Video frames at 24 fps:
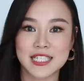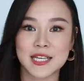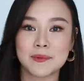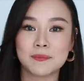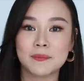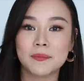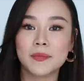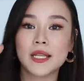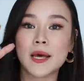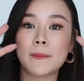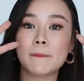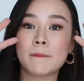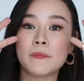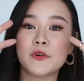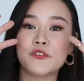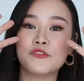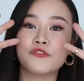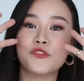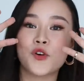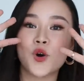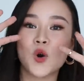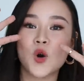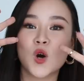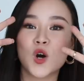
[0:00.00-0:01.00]
Tip number
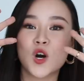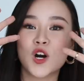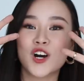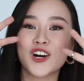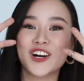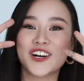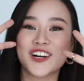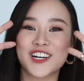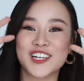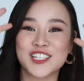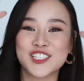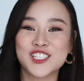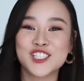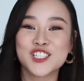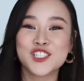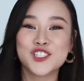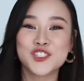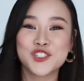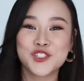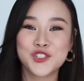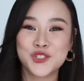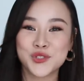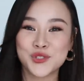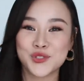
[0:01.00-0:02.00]
four,
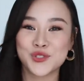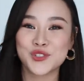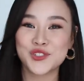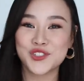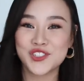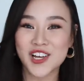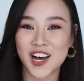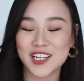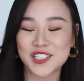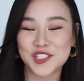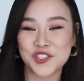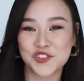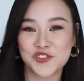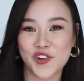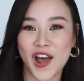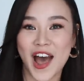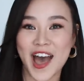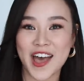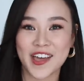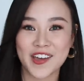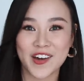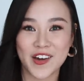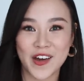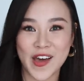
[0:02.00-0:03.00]
do not
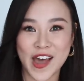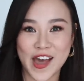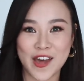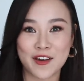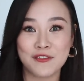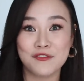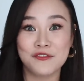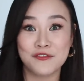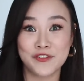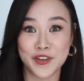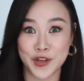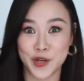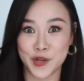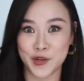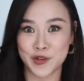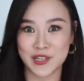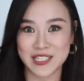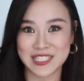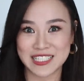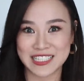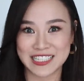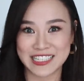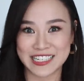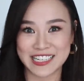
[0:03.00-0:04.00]
dry your hair
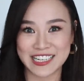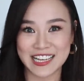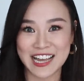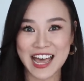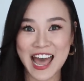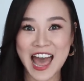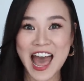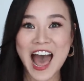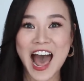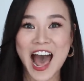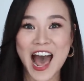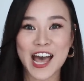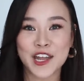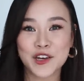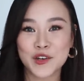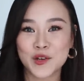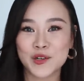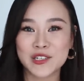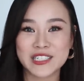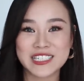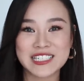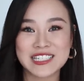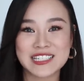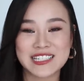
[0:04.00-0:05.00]
vigorously. I
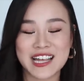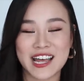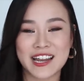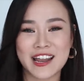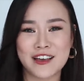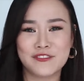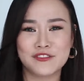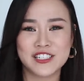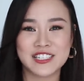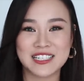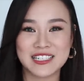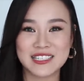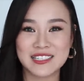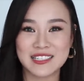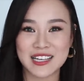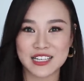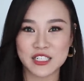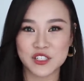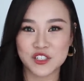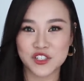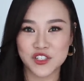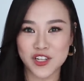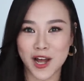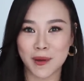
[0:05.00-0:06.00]
noticed that ever since I
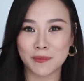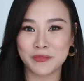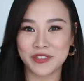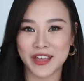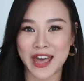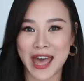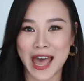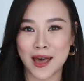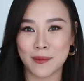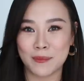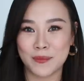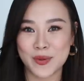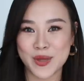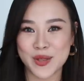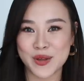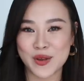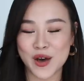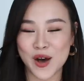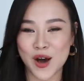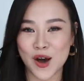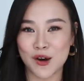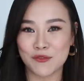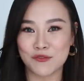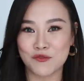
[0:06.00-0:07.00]
stopped the habit
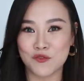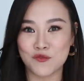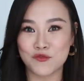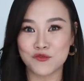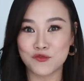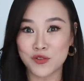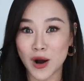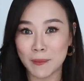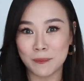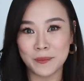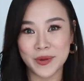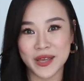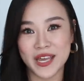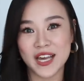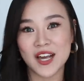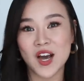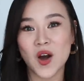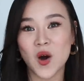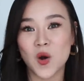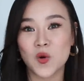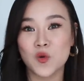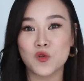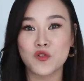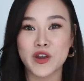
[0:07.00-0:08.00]
of rubbing
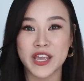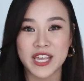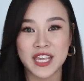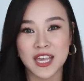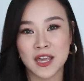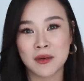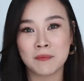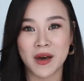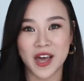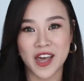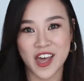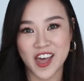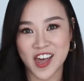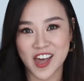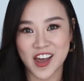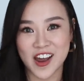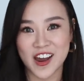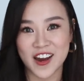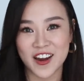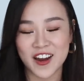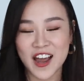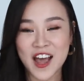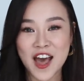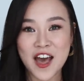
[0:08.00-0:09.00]
or wringing my
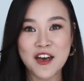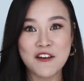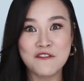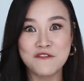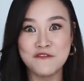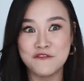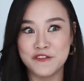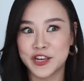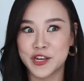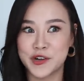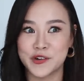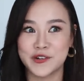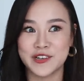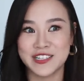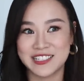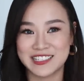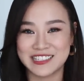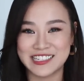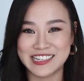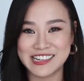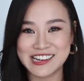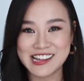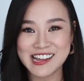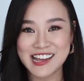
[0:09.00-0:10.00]
hair
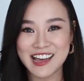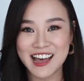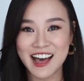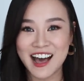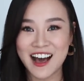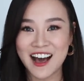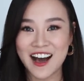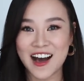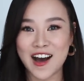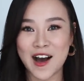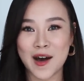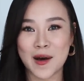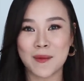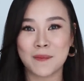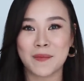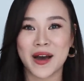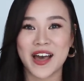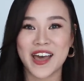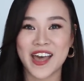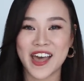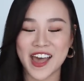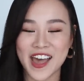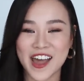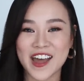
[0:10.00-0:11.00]
vigorously,
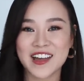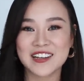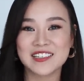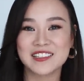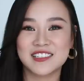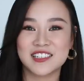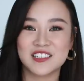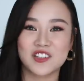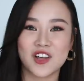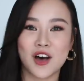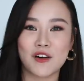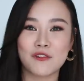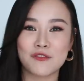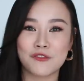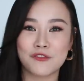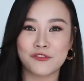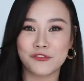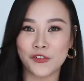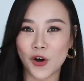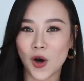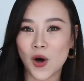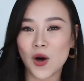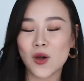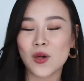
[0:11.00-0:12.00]
my hair did not
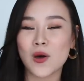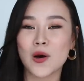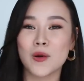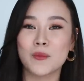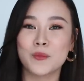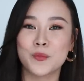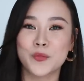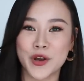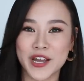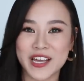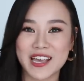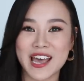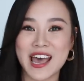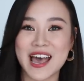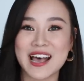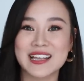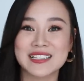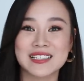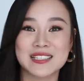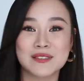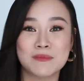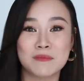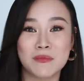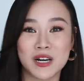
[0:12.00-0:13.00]
fall or break
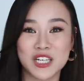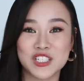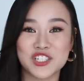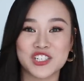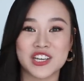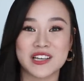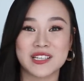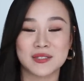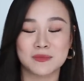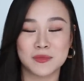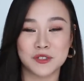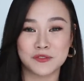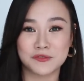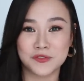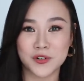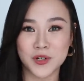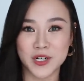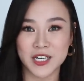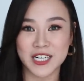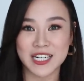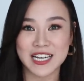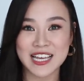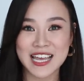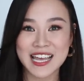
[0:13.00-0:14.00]
as much as
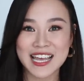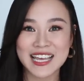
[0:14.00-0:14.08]
before.